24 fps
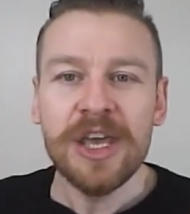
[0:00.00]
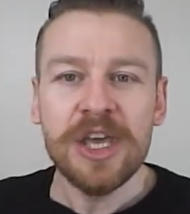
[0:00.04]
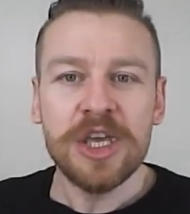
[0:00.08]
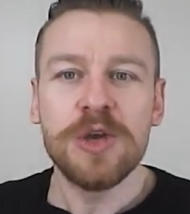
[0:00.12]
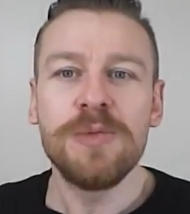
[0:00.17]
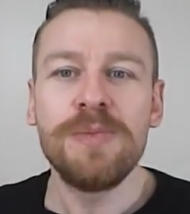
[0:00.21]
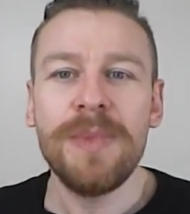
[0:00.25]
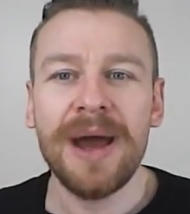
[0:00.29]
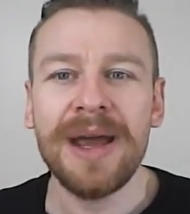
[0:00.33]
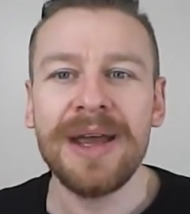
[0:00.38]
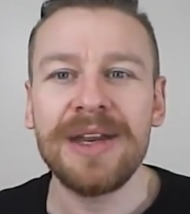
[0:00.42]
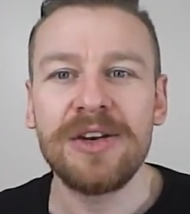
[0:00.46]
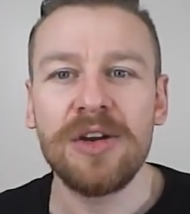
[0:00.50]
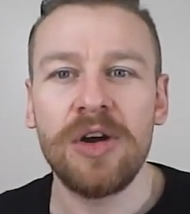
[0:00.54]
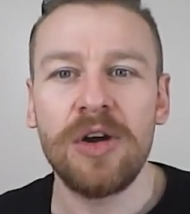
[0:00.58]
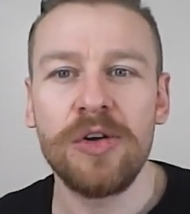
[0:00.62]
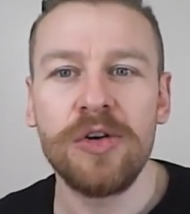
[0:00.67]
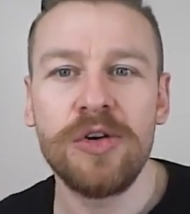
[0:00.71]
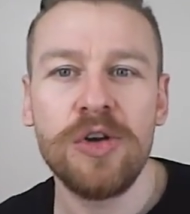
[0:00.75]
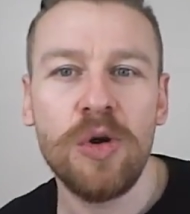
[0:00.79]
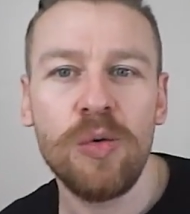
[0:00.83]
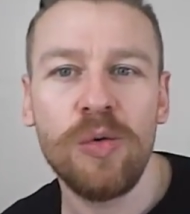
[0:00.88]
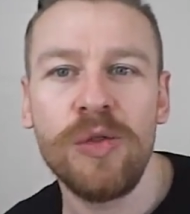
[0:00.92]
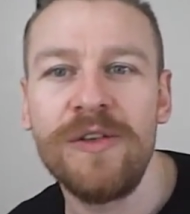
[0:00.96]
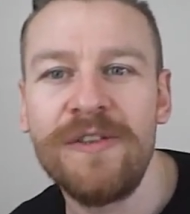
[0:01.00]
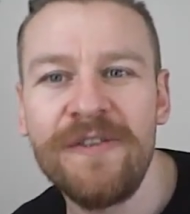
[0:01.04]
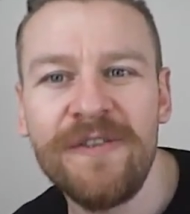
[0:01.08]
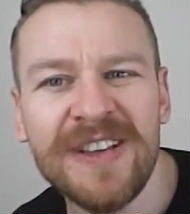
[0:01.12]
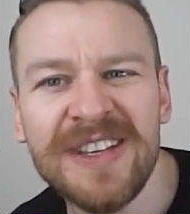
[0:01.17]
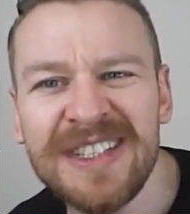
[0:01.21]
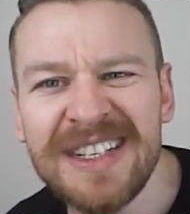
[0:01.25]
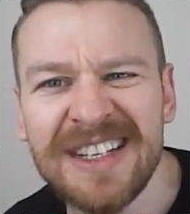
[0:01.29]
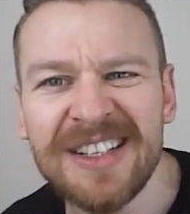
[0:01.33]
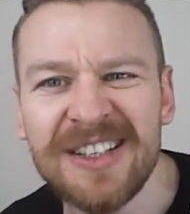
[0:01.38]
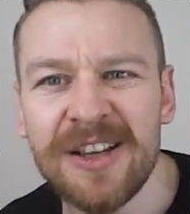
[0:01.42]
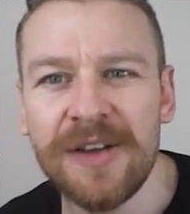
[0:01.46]
You might not know the
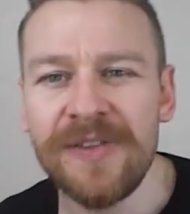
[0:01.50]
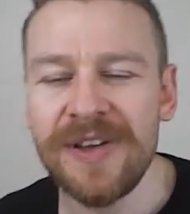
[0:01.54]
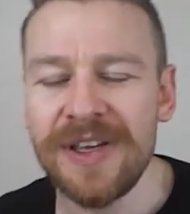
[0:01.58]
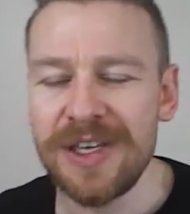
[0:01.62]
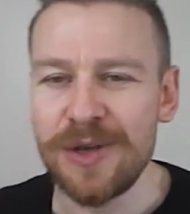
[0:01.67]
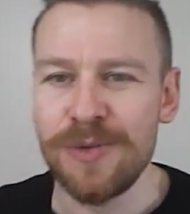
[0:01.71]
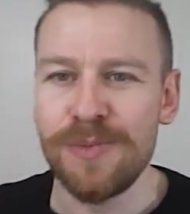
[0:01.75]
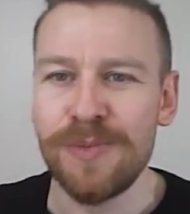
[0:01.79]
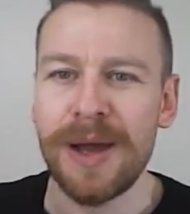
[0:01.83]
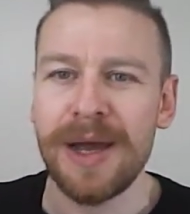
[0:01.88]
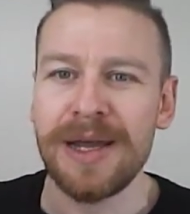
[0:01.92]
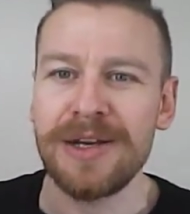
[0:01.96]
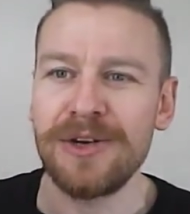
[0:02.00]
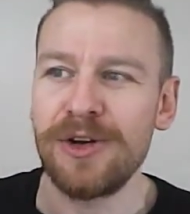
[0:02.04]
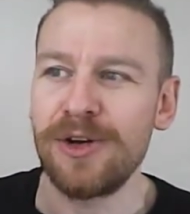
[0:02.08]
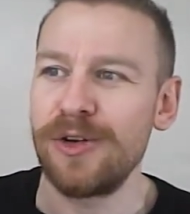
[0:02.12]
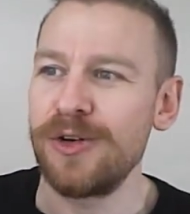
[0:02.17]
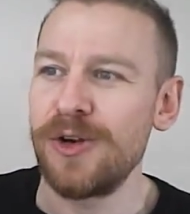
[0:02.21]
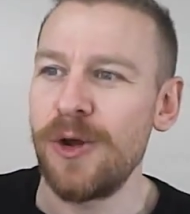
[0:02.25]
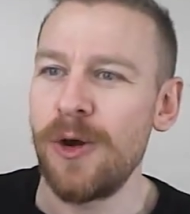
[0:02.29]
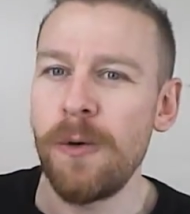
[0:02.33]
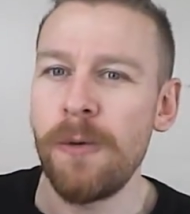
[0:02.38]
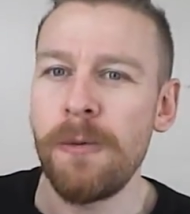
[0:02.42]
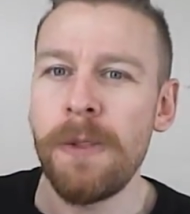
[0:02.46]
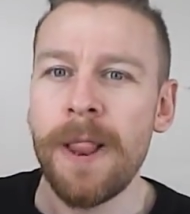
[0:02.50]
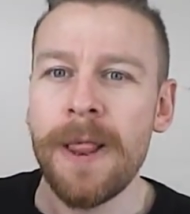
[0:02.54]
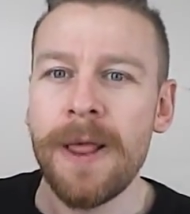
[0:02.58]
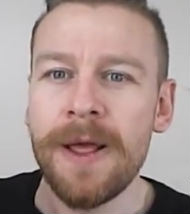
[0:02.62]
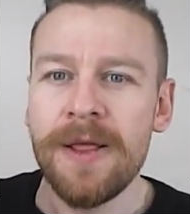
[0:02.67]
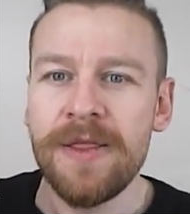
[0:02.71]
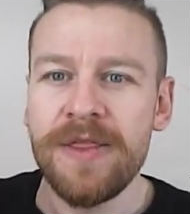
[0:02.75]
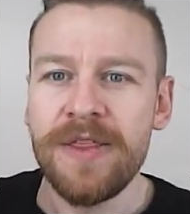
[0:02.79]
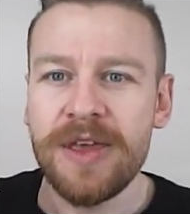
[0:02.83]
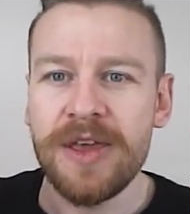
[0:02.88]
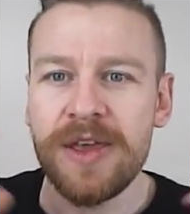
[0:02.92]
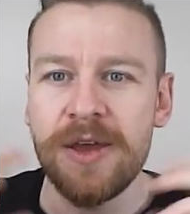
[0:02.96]
physics of it, you might not know
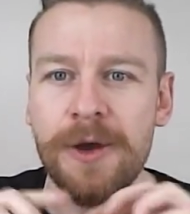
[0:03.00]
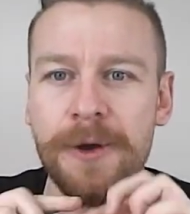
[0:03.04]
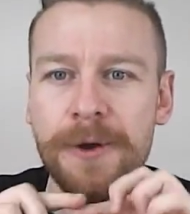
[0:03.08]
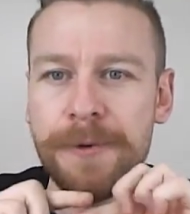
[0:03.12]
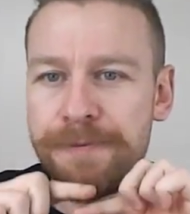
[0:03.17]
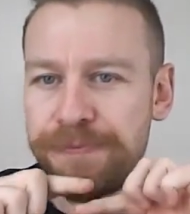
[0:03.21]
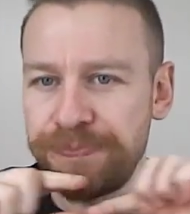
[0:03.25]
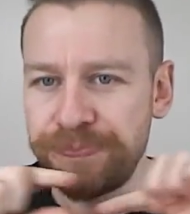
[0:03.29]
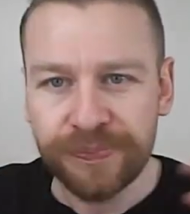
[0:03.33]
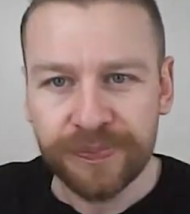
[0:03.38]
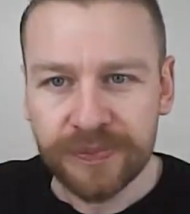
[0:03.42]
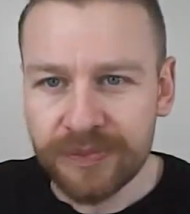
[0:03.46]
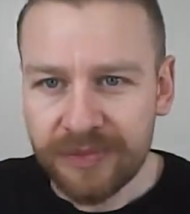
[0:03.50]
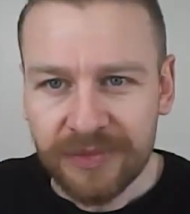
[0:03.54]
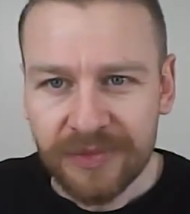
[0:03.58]
the